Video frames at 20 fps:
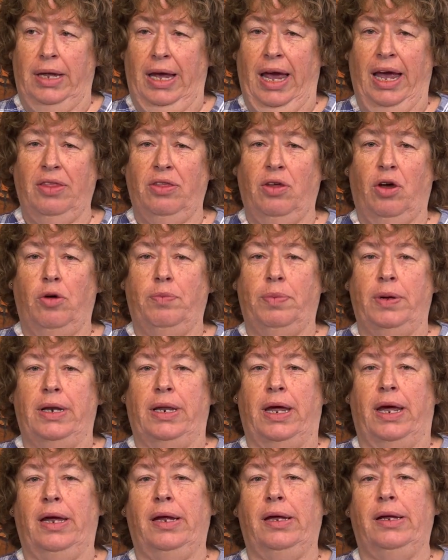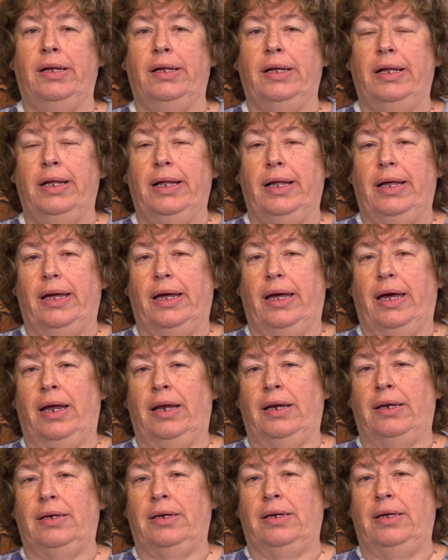at the open day,
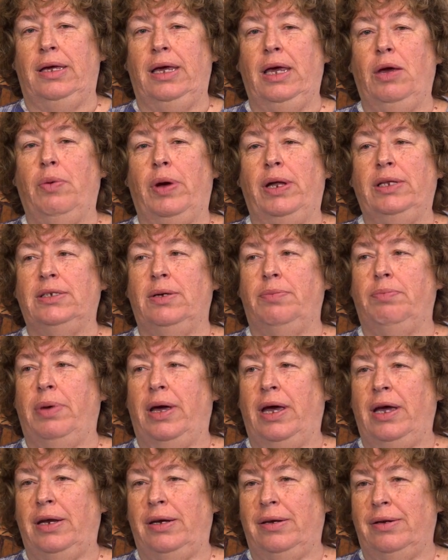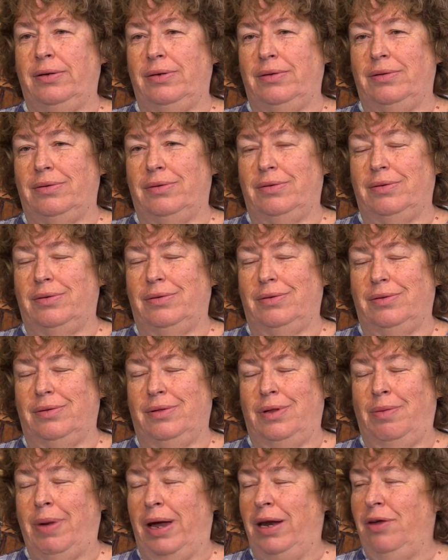and he went and paid
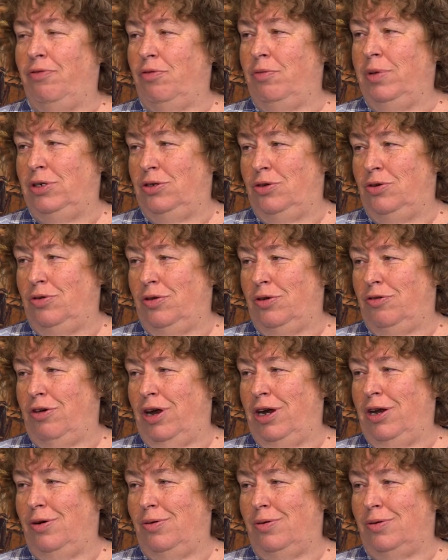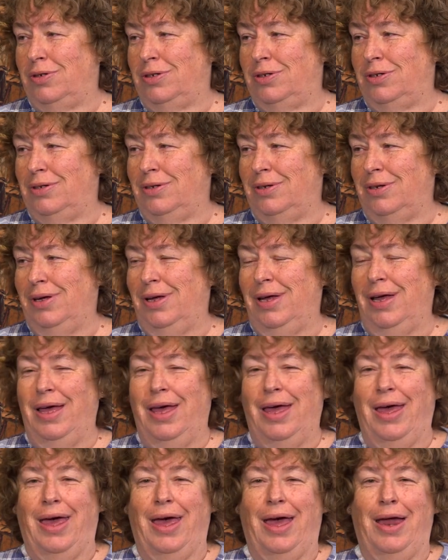the money for me to do the training course.
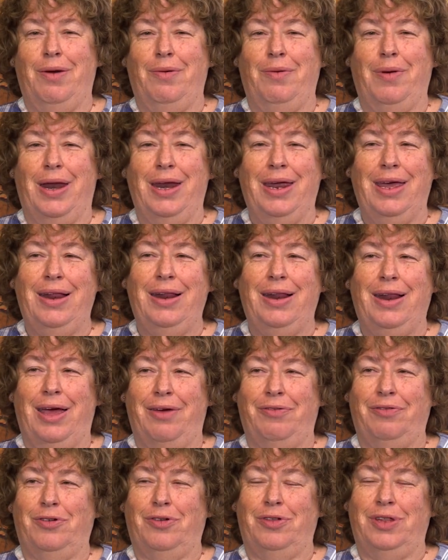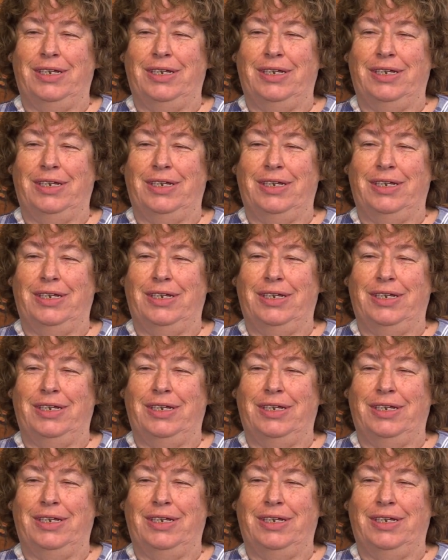And when he left on